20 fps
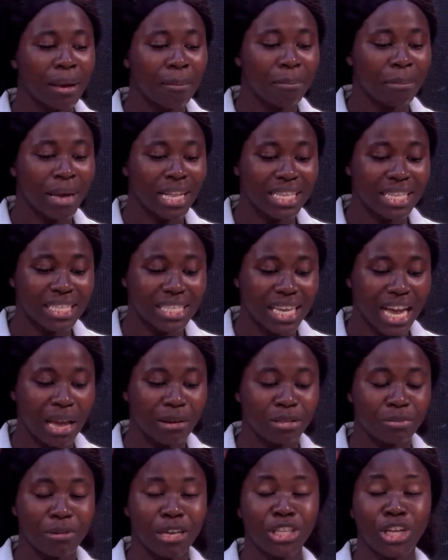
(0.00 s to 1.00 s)
many
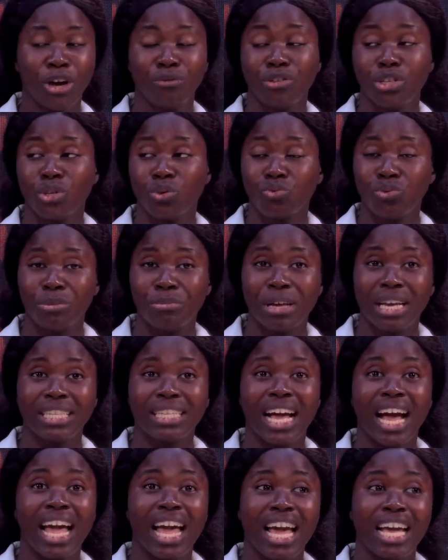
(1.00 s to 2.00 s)
times, many of these women
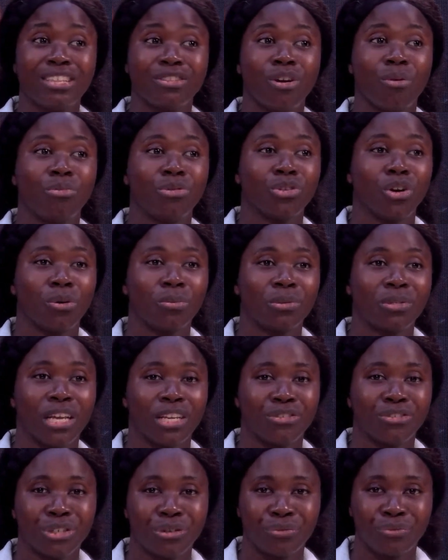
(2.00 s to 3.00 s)
that end up with
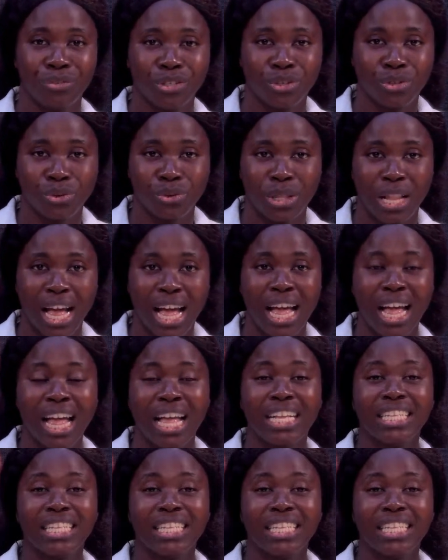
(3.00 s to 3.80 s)
obstetric fistula,